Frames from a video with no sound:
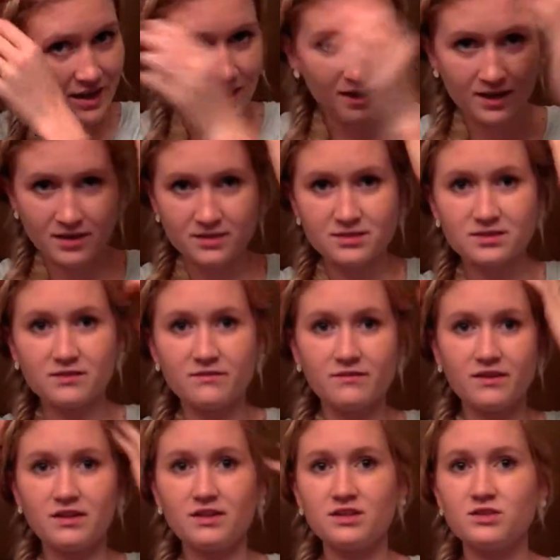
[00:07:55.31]
And to
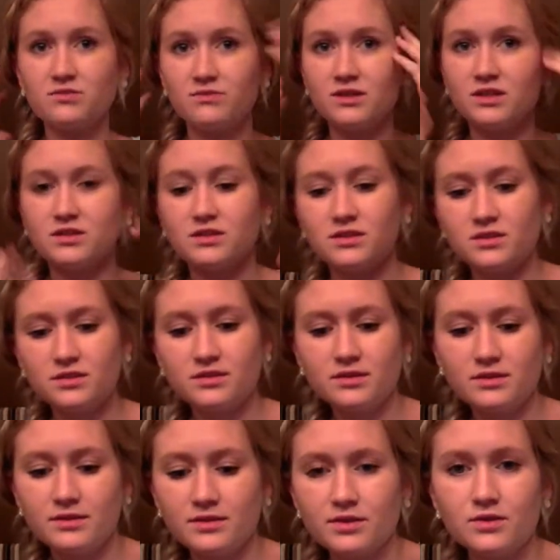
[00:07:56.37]
finish, we
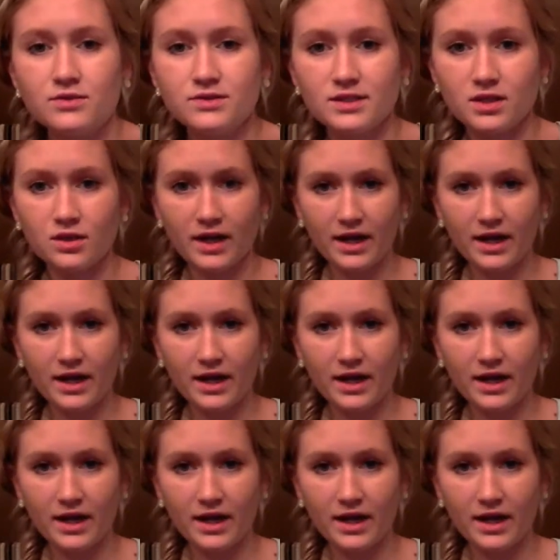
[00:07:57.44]
just use a little